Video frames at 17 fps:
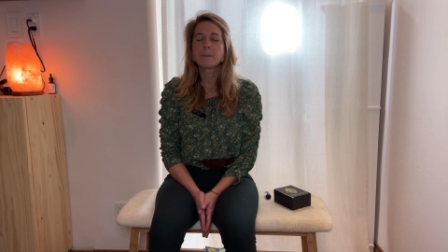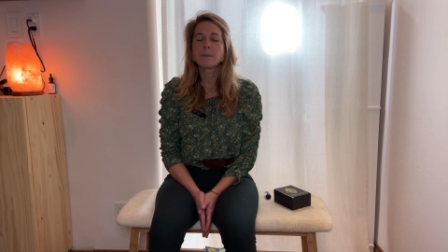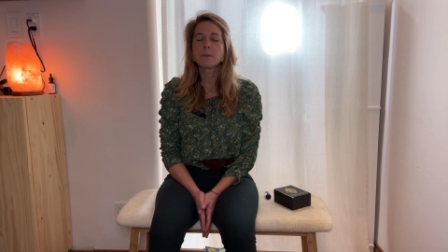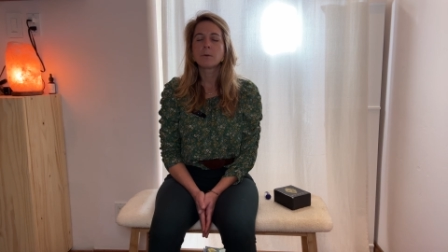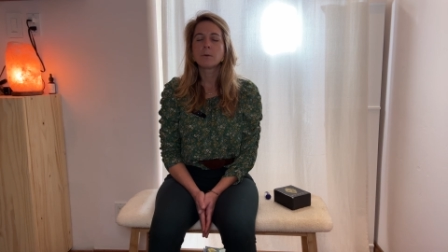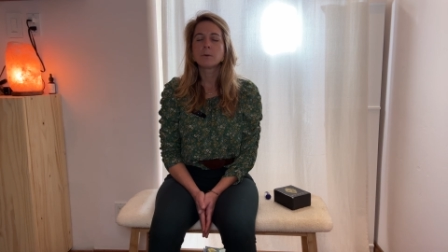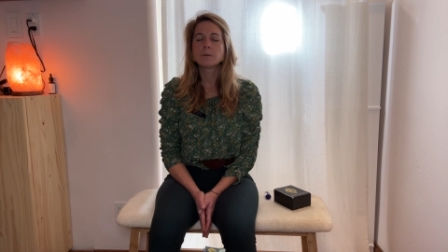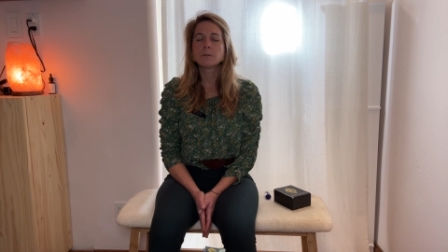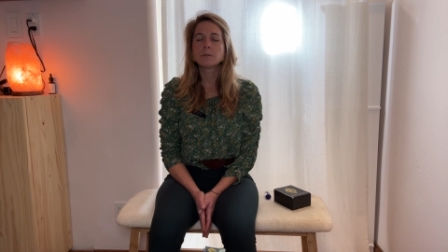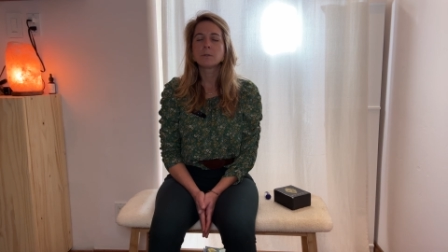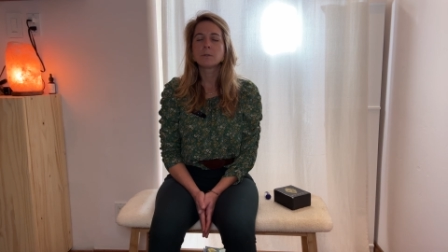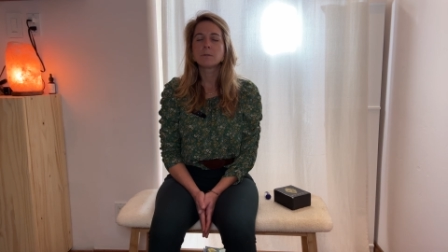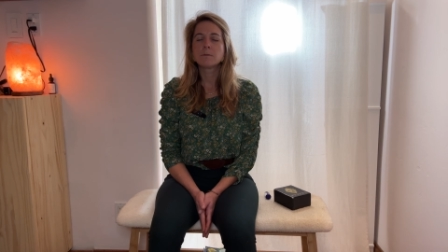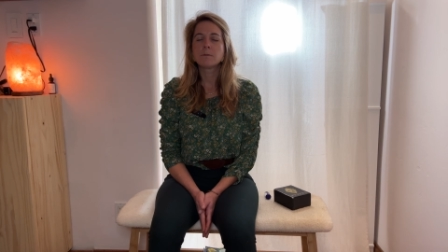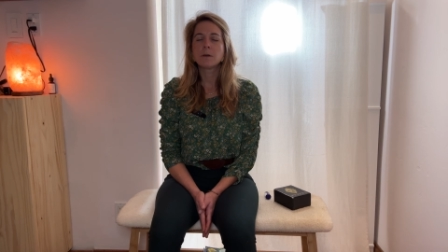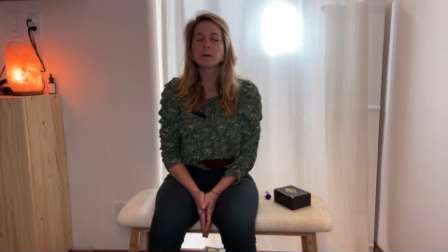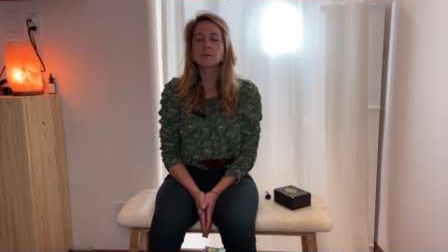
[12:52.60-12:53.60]
there is
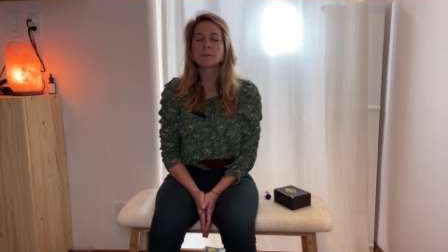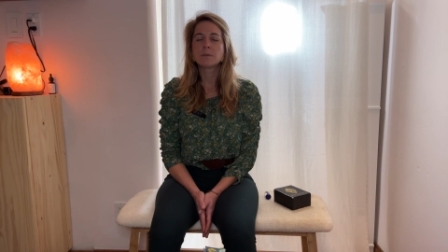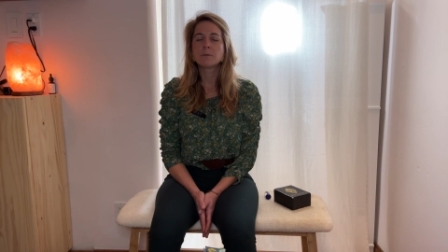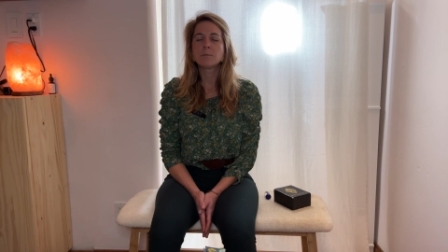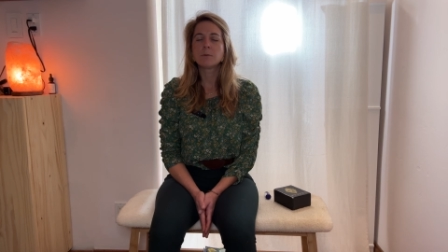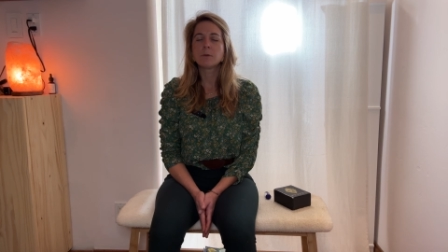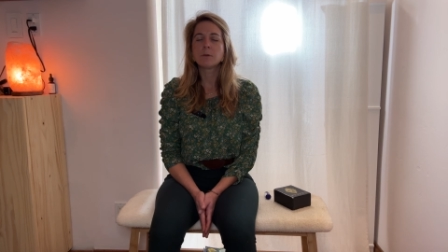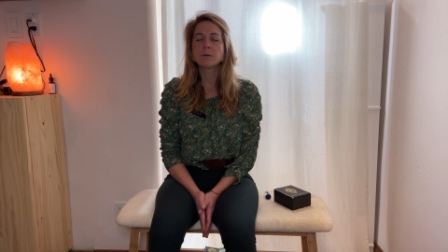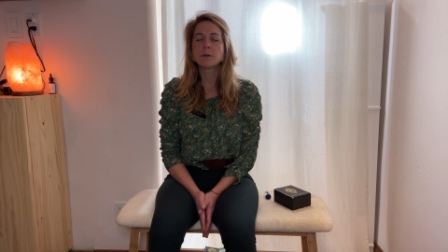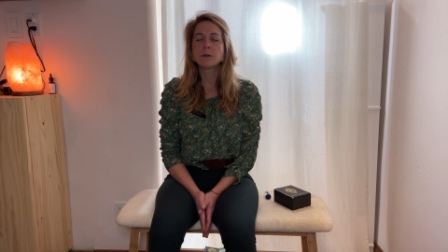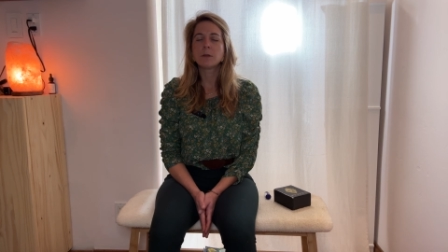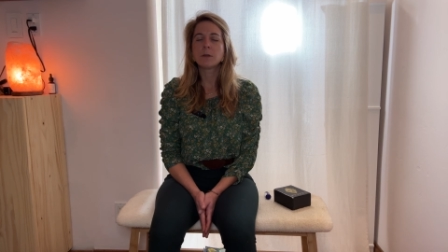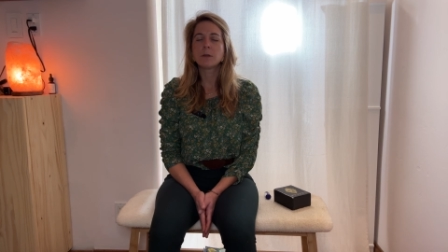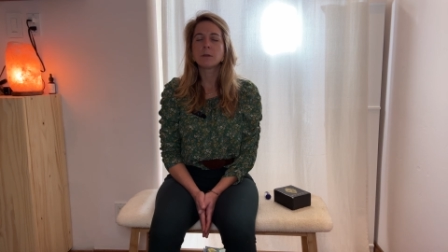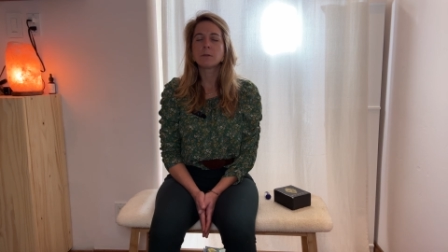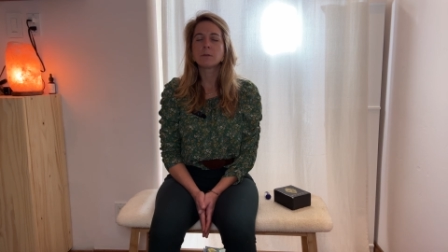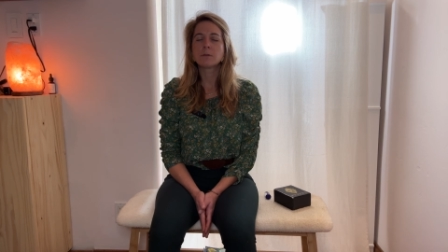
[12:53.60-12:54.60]
this
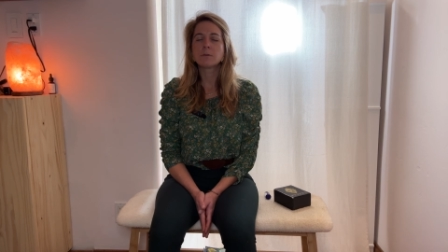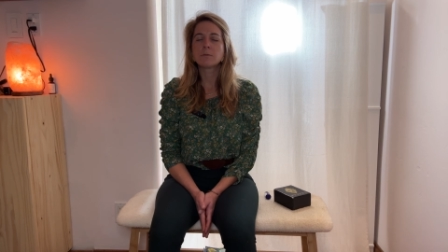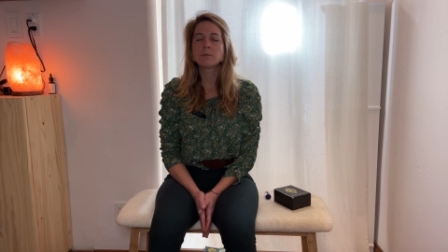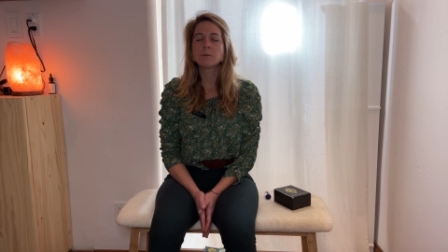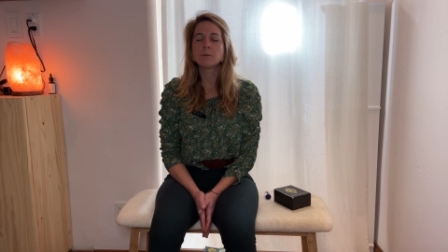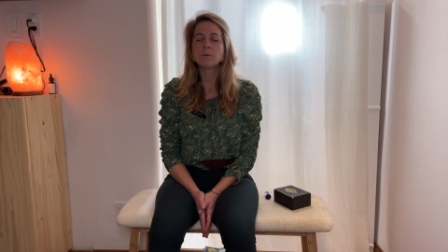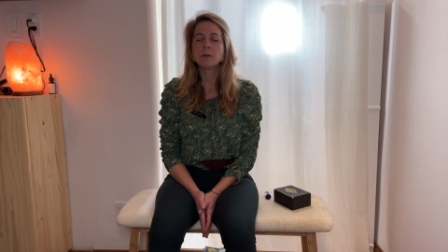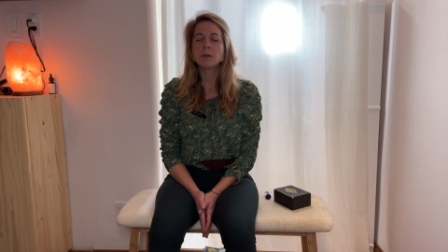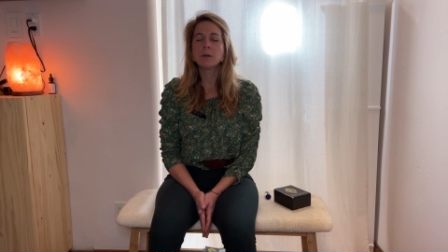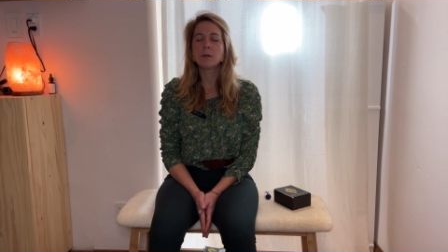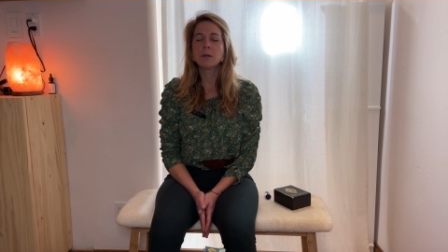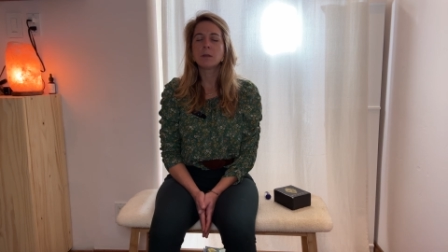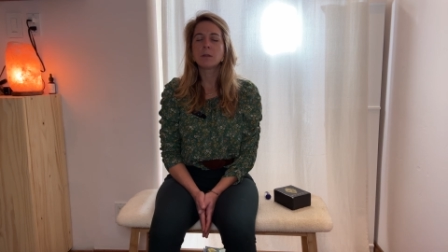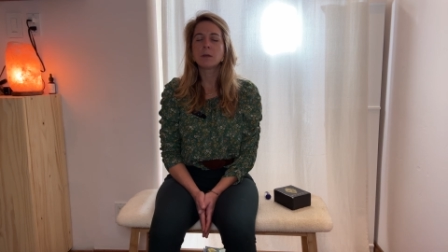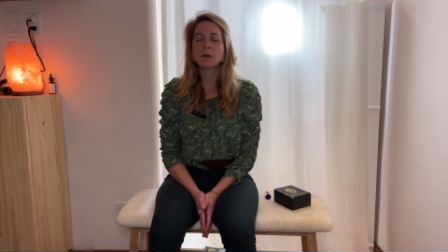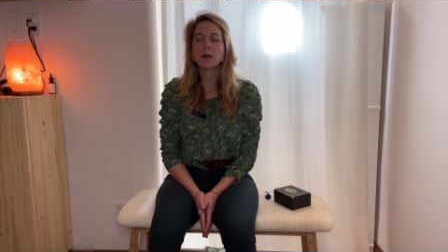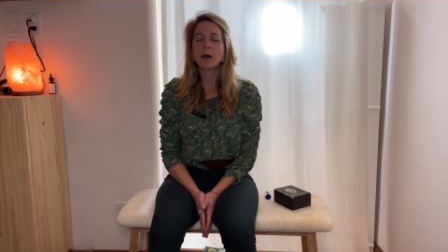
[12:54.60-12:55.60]
flexibility and this fluidity
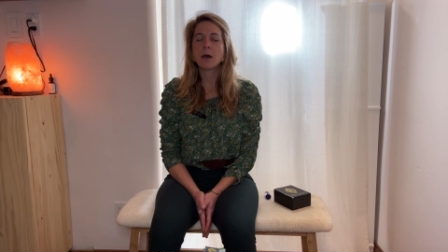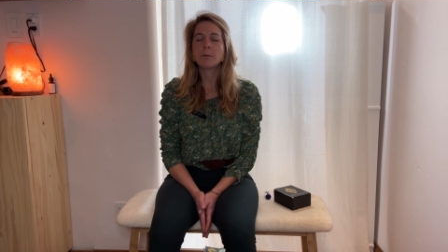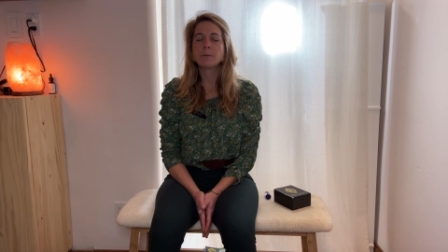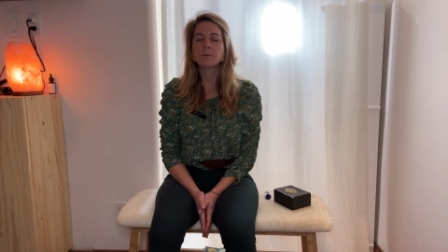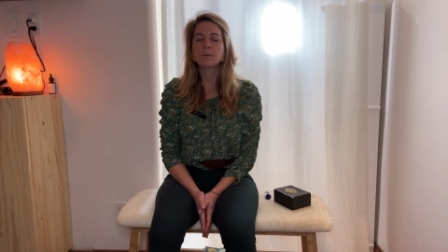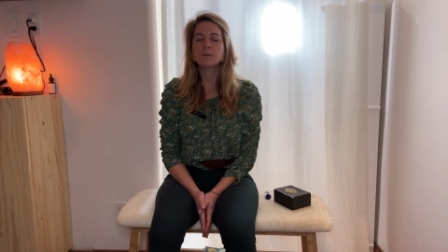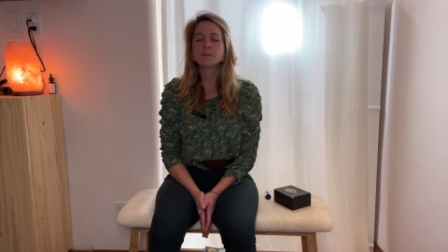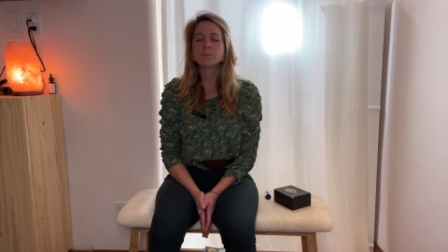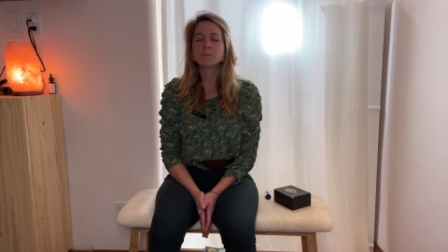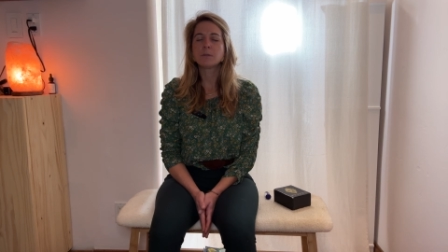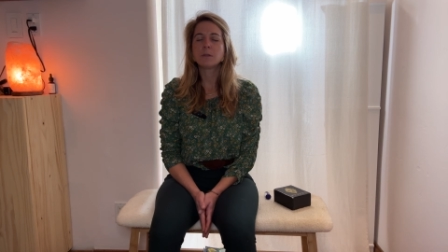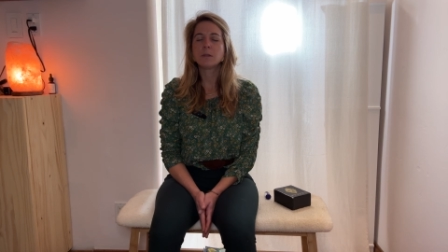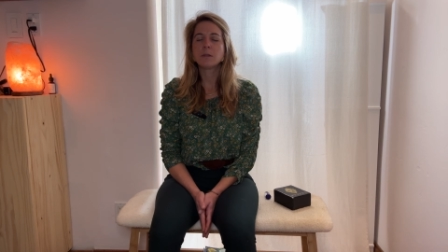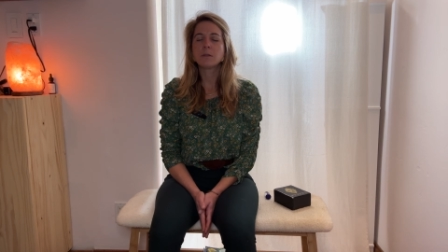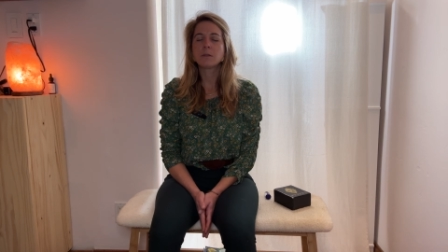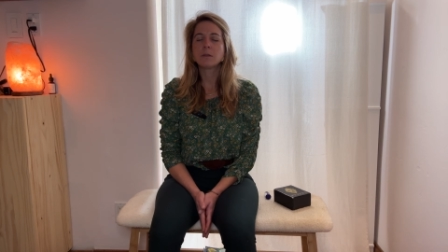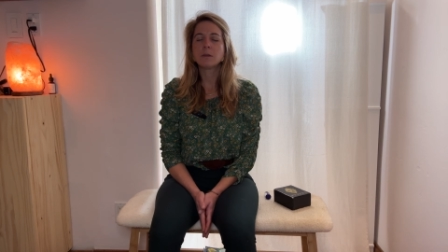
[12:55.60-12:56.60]
that happens
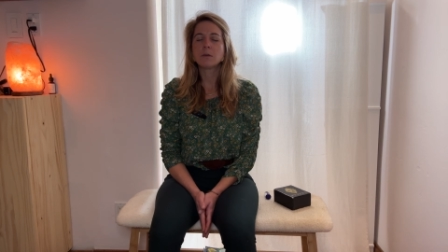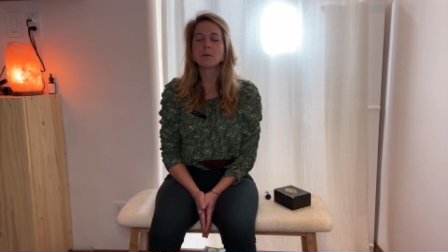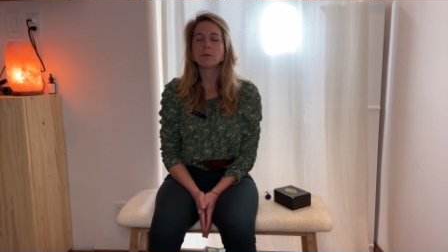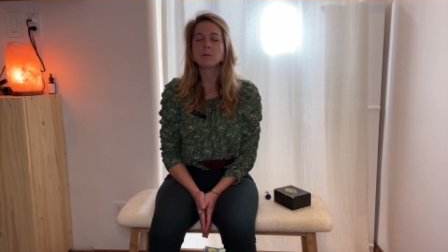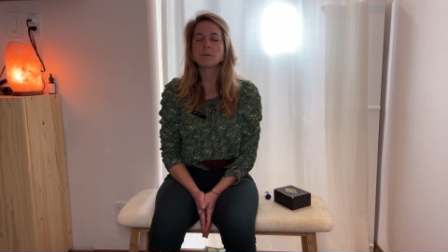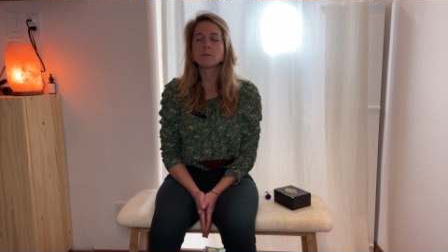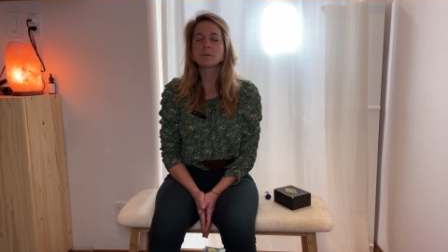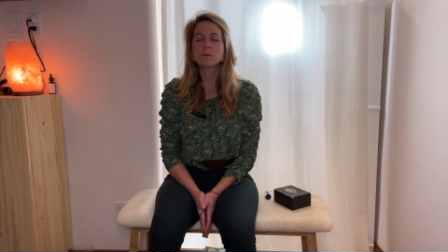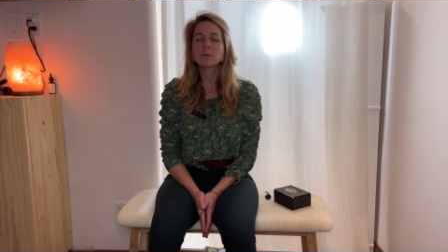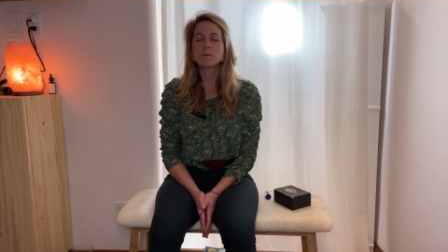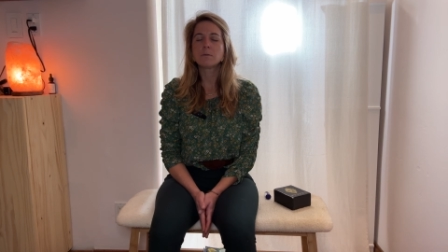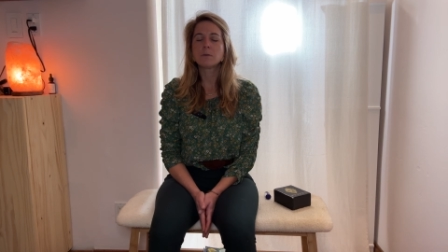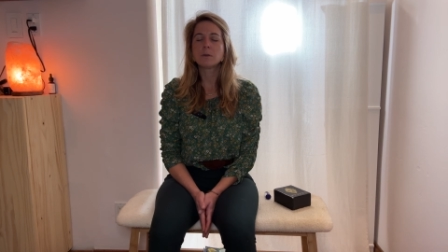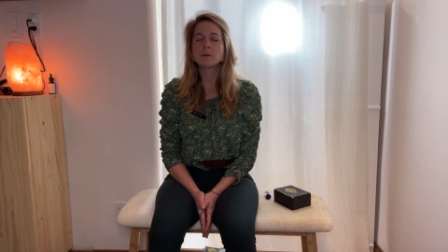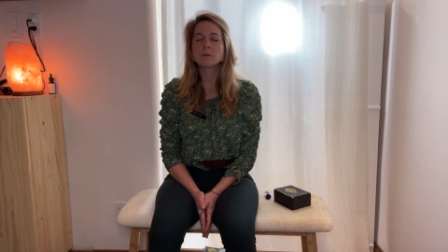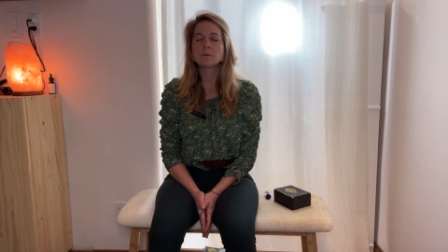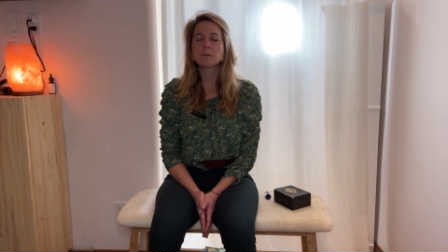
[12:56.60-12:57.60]
beneath the earth's
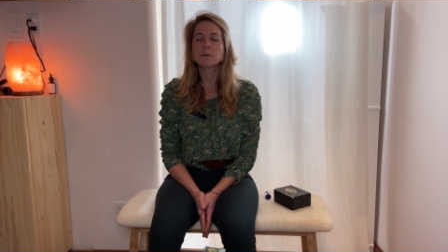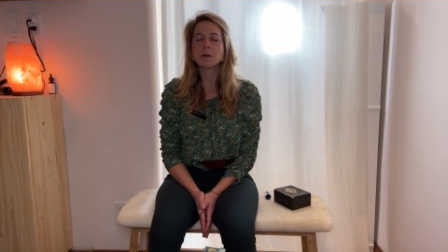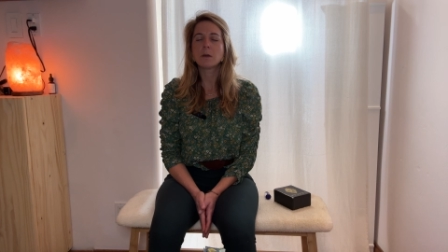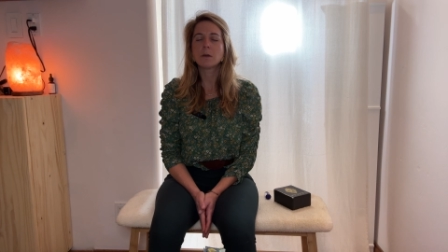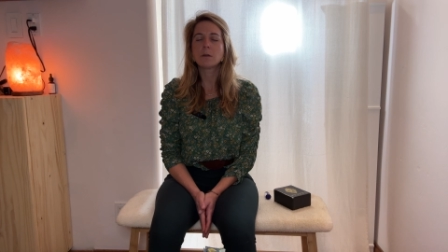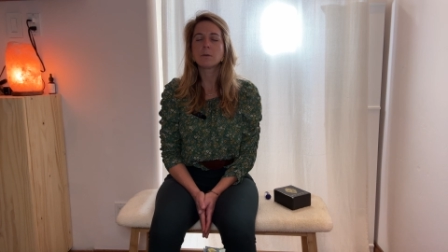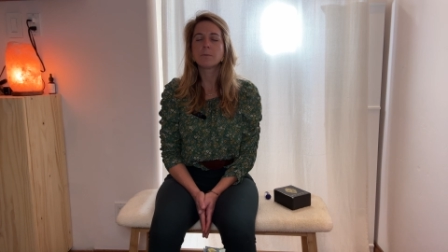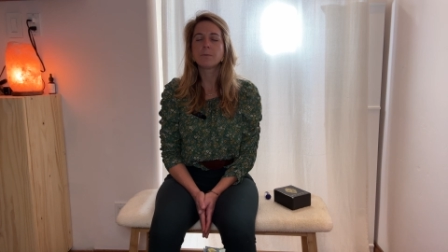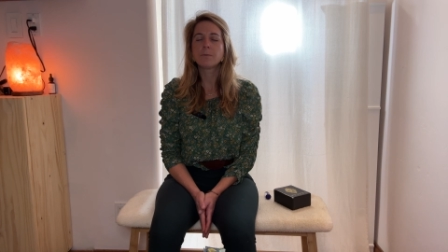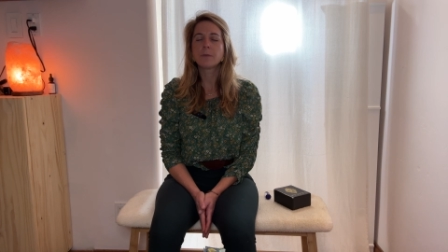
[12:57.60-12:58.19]
surface, that